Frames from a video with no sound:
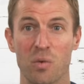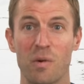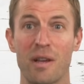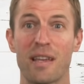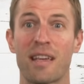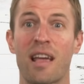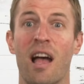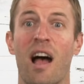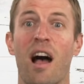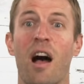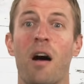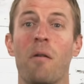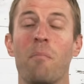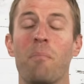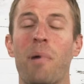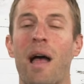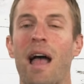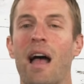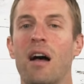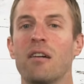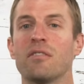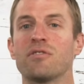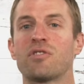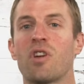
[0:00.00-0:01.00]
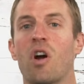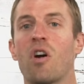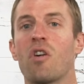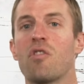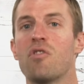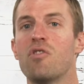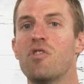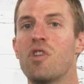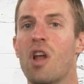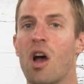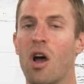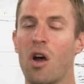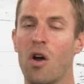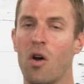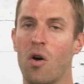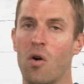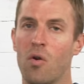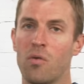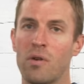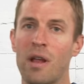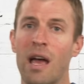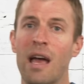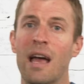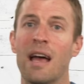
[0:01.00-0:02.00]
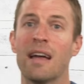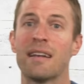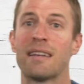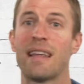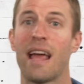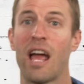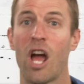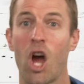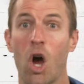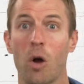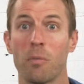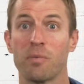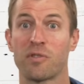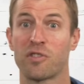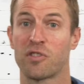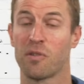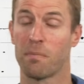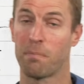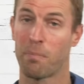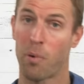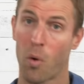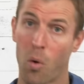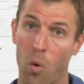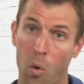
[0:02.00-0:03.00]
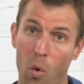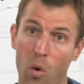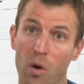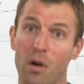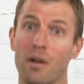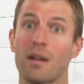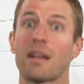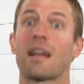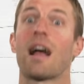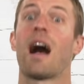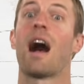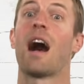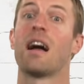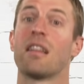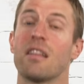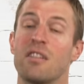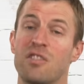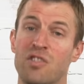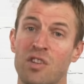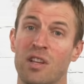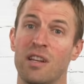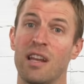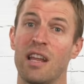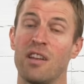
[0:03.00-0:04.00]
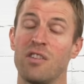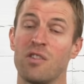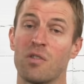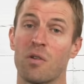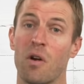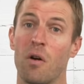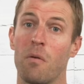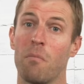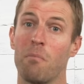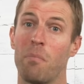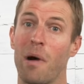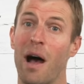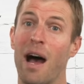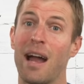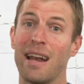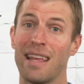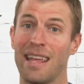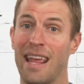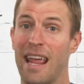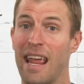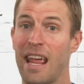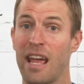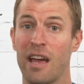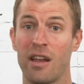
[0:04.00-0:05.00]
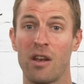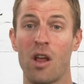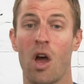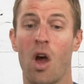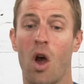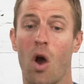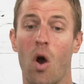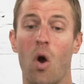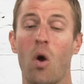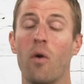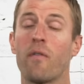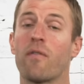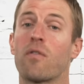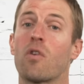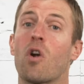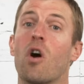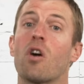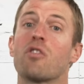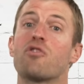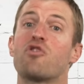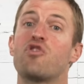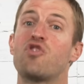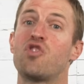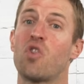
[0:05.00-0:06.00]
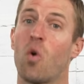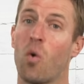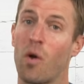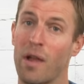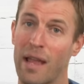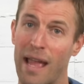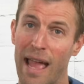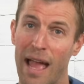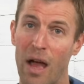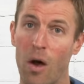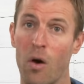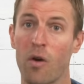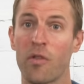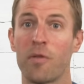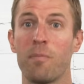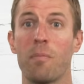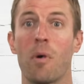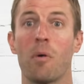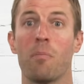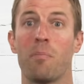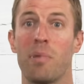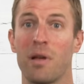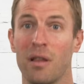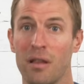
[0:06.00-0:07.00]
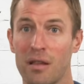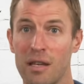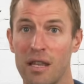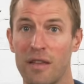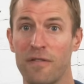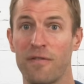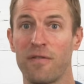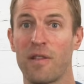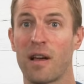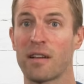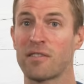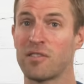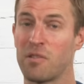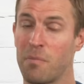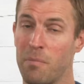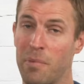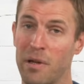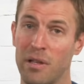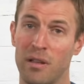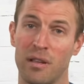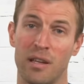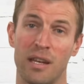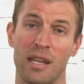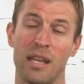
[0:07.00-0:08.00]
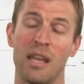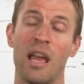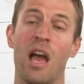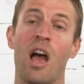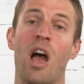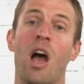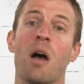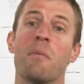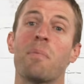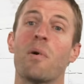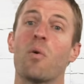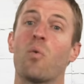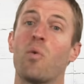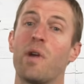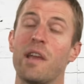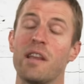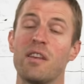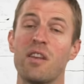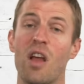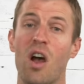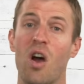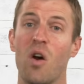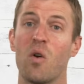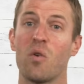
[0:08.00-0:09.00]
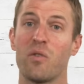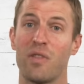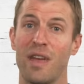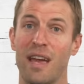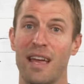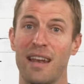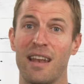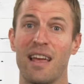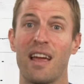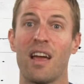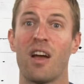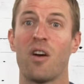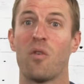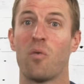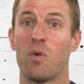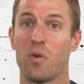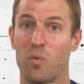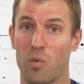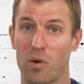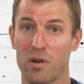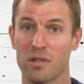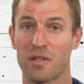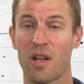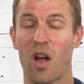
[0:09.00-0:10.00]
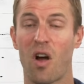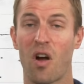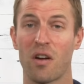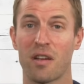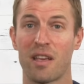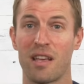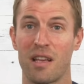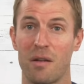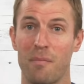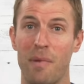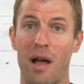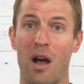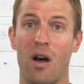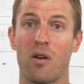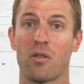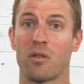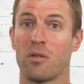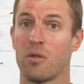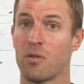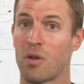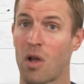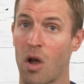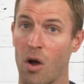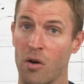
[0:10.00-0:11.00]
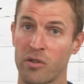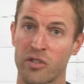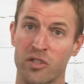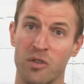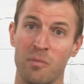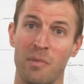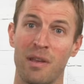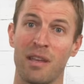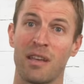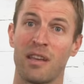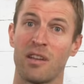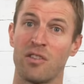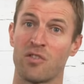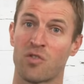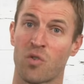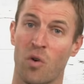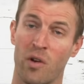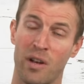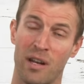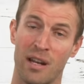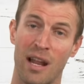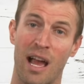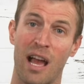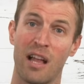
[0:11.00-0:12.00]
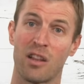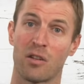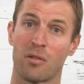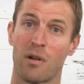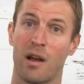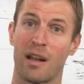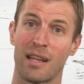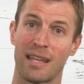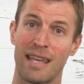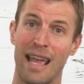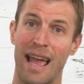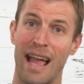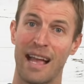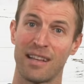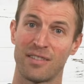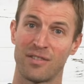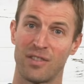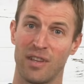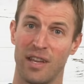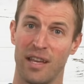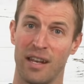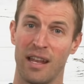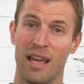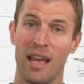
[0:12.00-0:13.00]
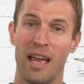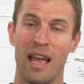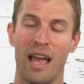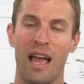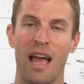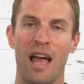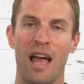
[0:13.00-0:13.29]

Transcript: three compounds are known to help support collagen in your own body and overall joint health, mobility, flexibility. But we know that when we're talking about glucosamine, chondroitin, and hyaluronic acid,